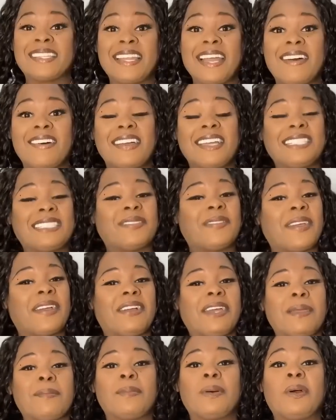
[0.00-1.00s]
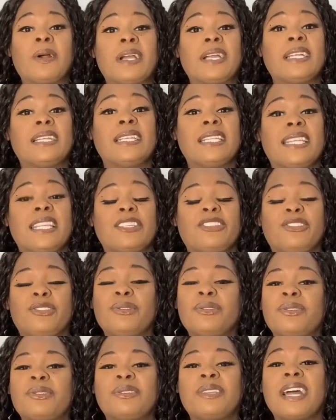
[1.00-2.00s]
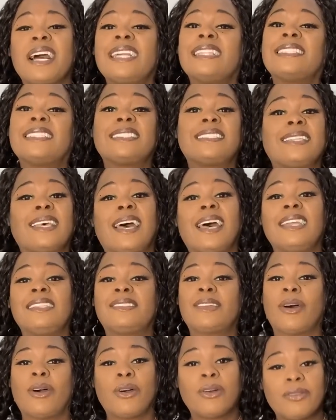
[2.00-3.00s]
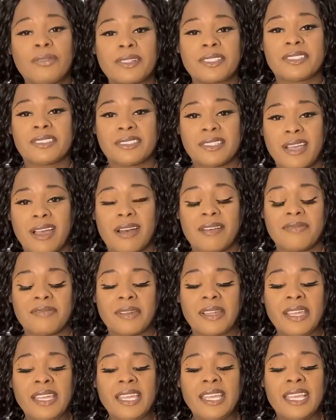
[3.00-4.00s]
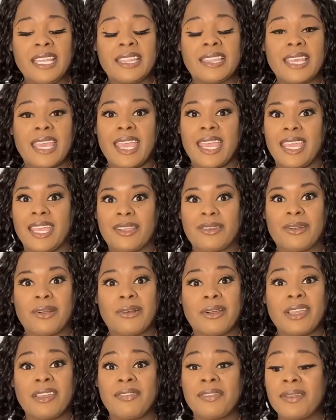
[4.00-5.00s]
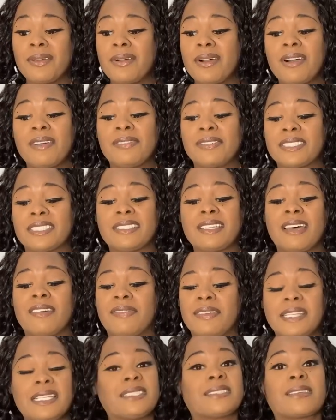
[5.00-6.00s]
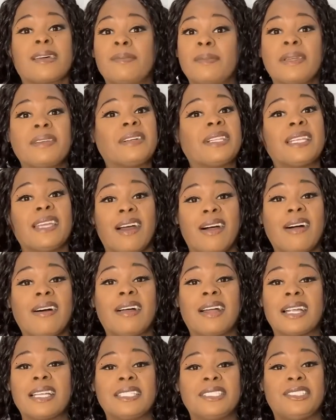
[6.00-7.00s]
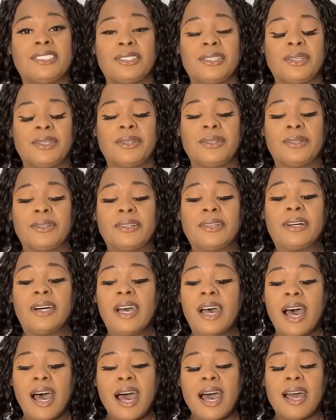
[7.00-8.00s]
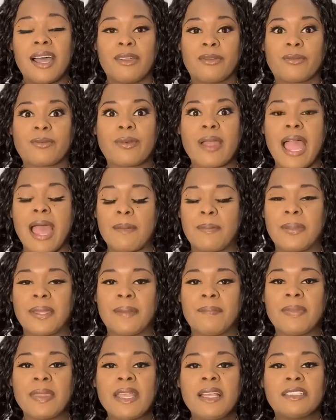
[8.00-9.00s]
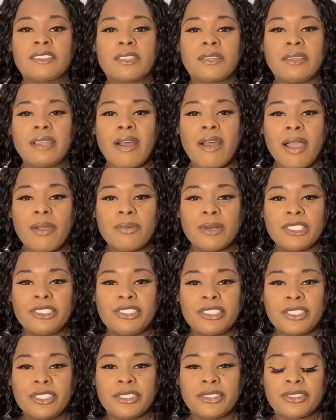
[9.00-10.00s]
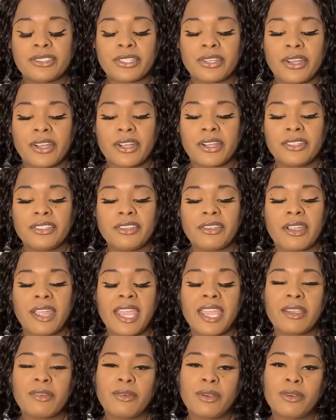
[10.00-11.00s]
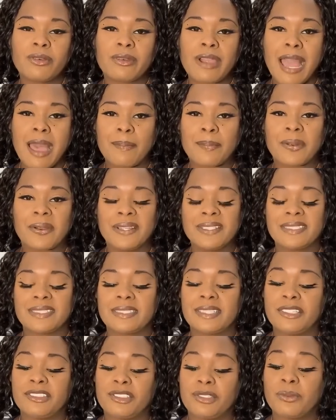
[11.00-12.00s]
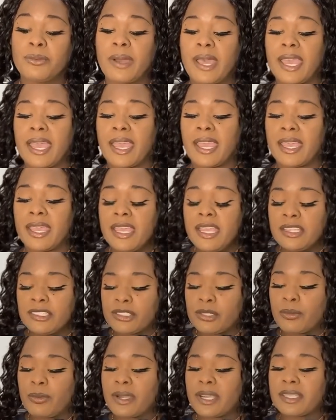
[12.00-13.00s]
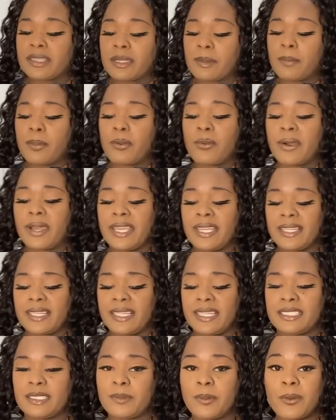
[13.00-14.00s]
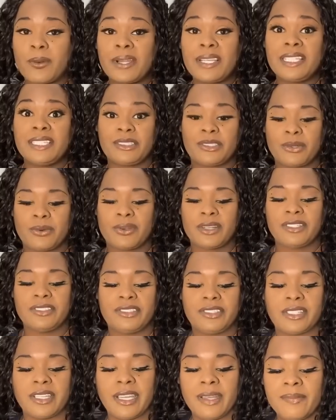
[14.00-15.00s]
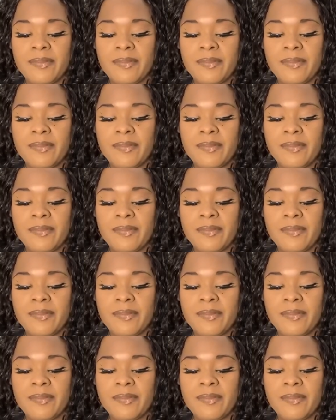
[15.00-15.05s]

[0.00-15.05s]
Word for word: So now, it's very important that you do not decide to overstuff the egg roll. If you overstuff it, it's gonna be really hard to uh, wrap it. So now I want you to turn your egg roll wrapper in such a way to where the point is pointing towards you,